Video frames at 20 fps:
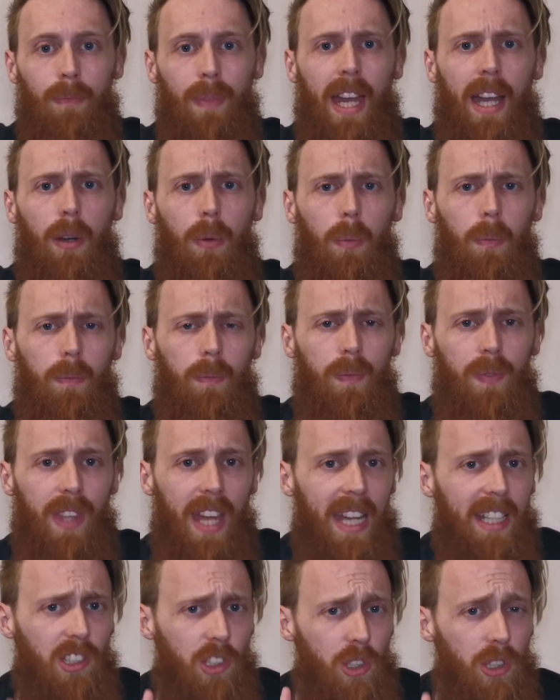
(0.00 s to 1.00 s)
Now,
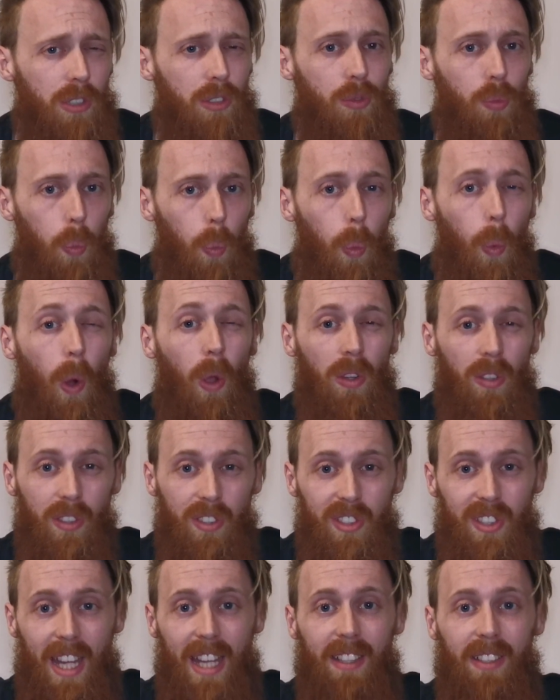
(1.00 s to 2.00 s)
that's just
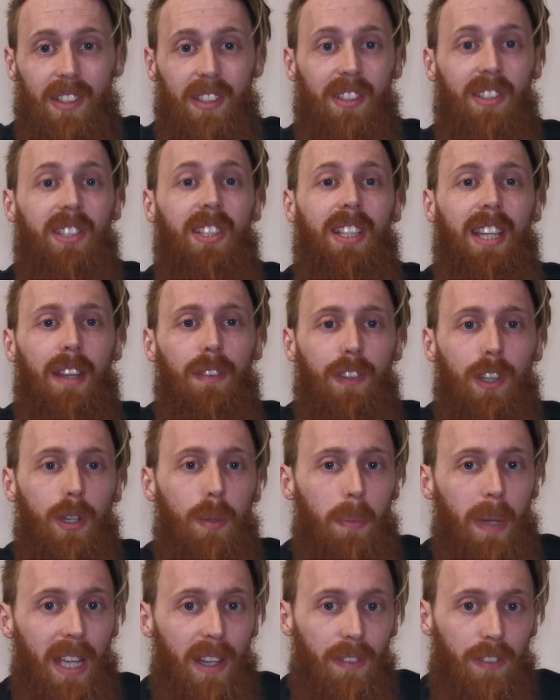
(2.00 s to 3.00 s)
one standard. To give
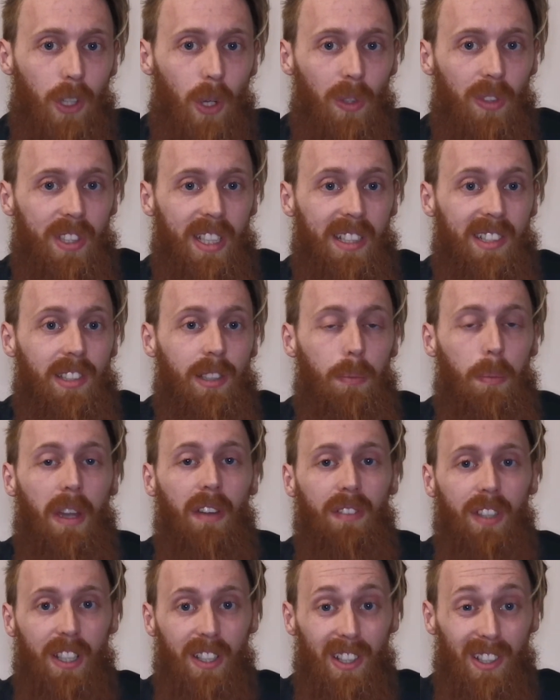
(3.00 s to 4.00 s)
you a bit of context and a
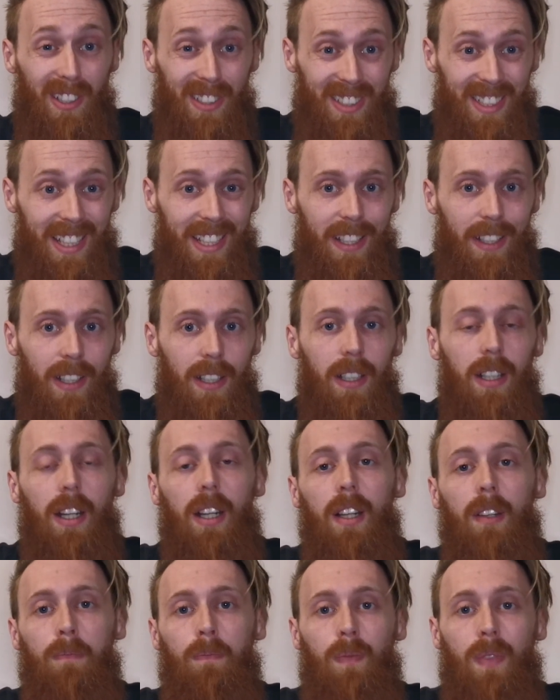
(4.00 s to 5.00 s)
bit of an idea,
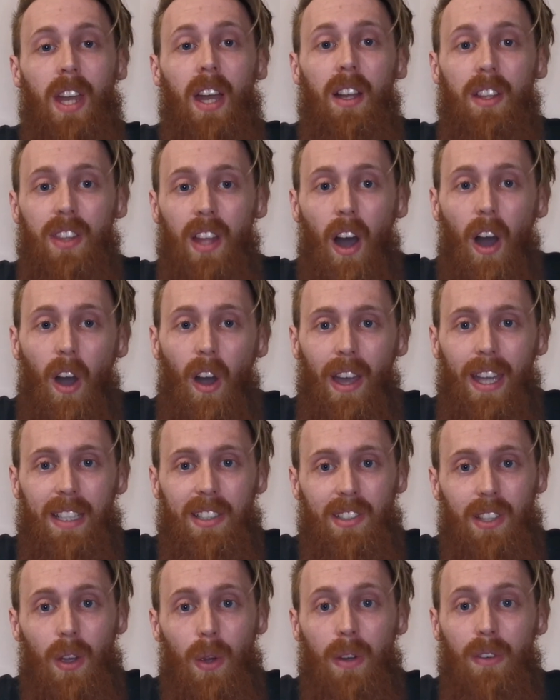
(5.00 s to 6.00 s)
the
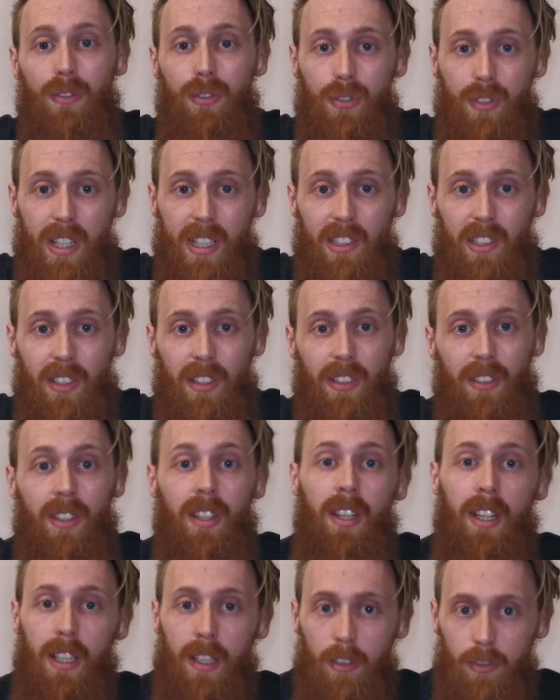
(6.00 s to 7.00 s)
ISO have
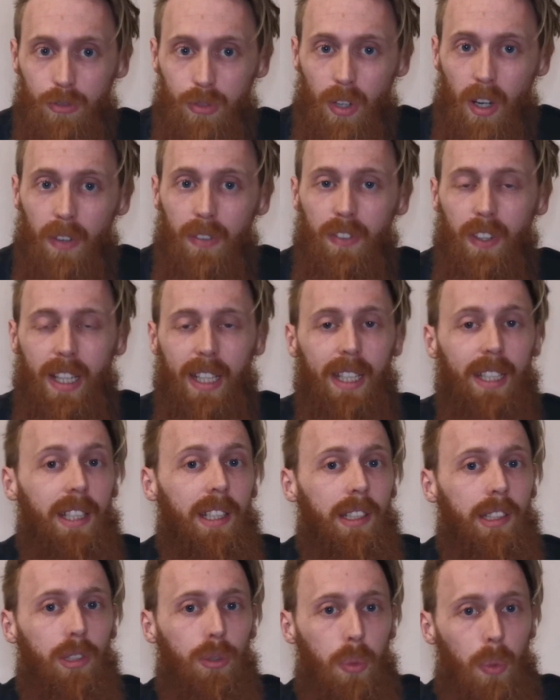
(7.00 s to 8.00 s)
written
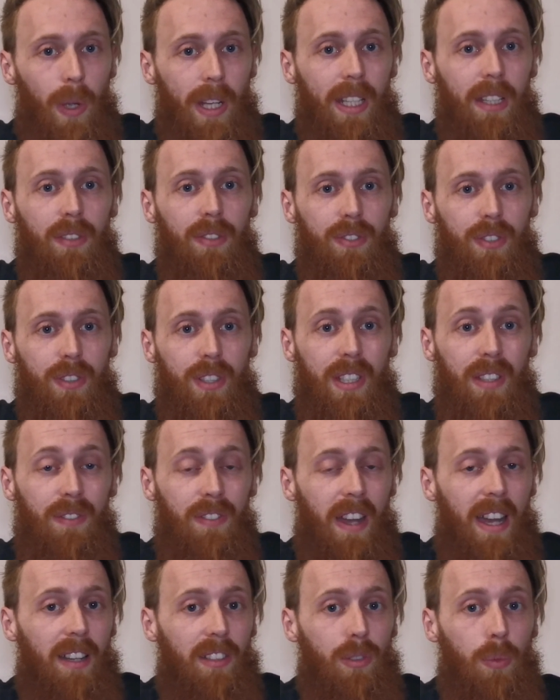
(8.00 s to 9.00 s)
roughly
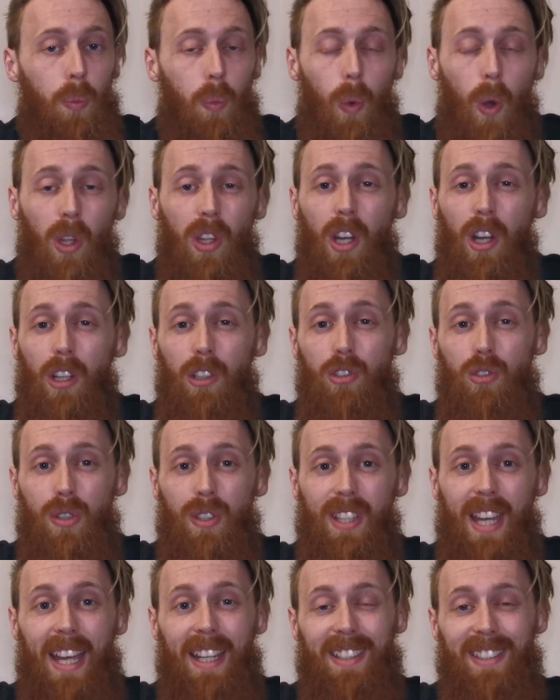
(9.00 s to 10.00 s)

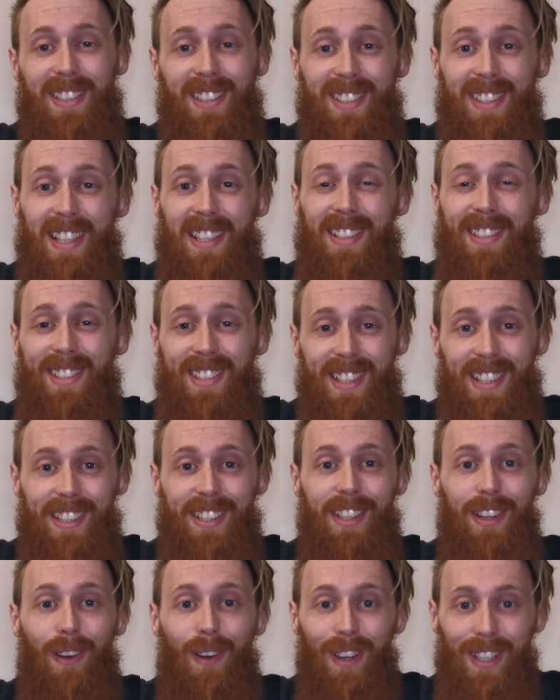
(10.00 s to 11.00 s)

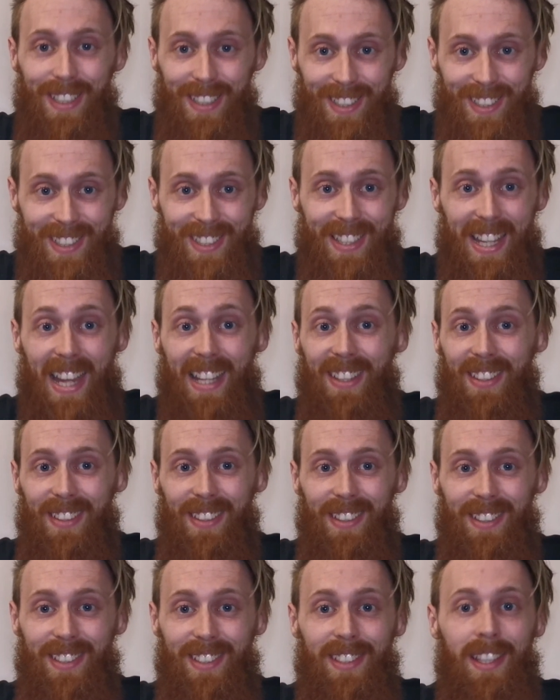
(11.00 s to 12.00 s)
23,169
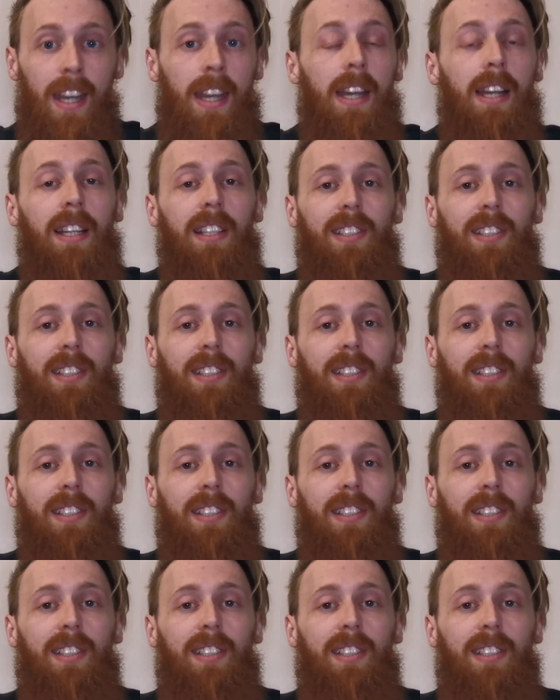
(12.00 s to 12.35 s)
standards.